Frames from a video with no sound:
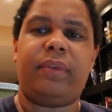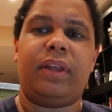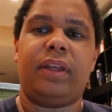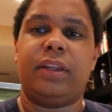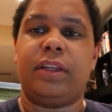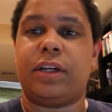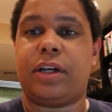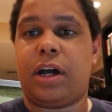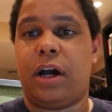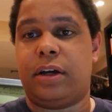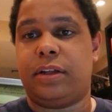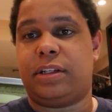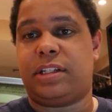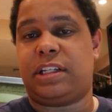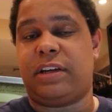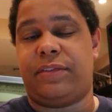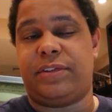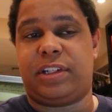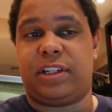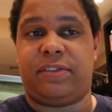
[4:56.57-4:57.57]
The
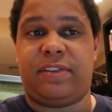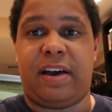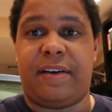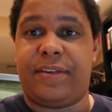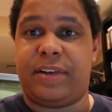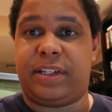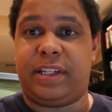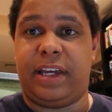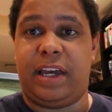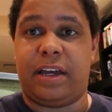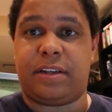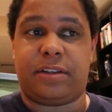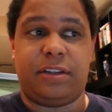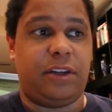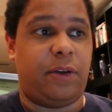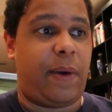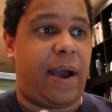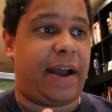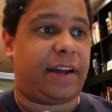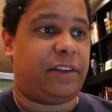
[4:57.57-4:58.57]
765LT has a
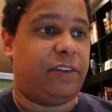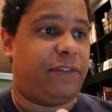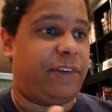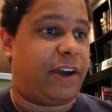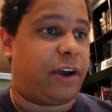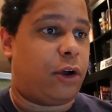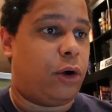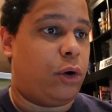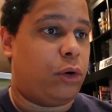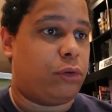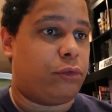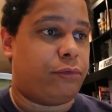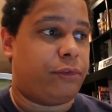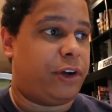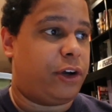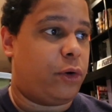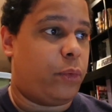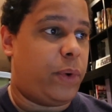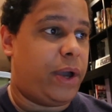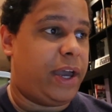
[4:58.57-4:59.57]
new active aero
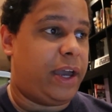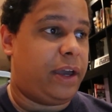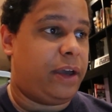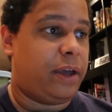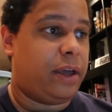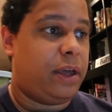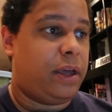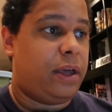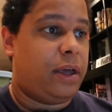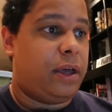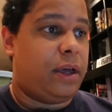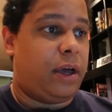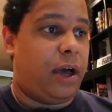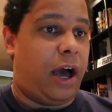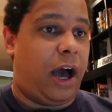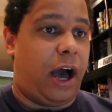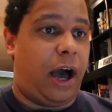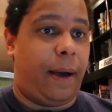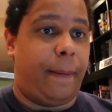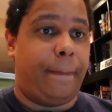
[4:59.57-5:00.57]
rear wing.
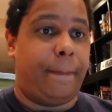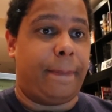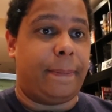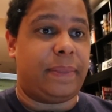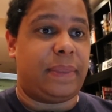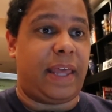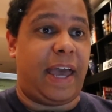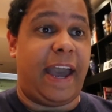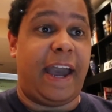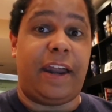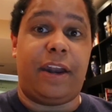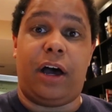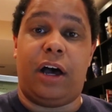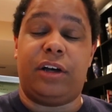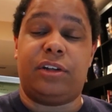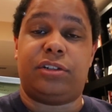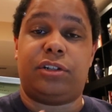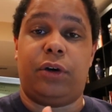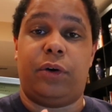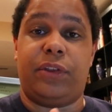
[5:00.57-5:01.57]
And
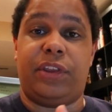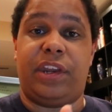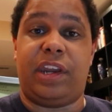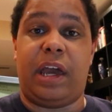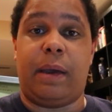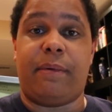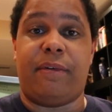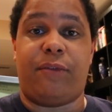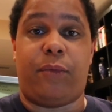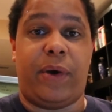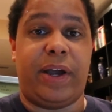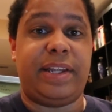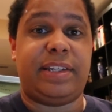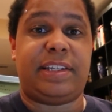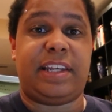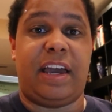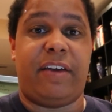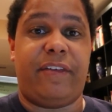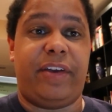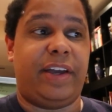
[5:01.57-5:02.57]
also, in the name of weight
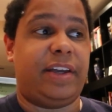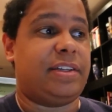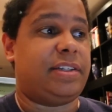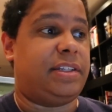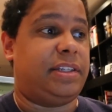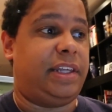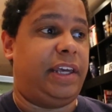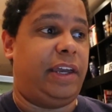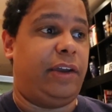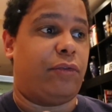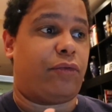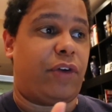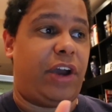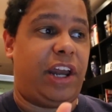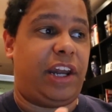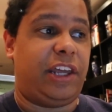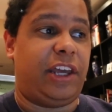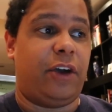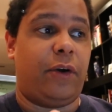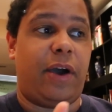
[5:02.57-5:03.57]
savings, the
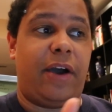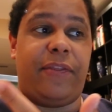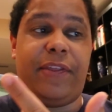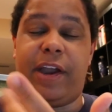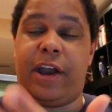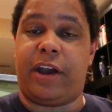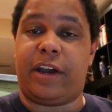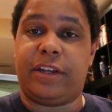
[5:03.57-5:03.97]
radio and the air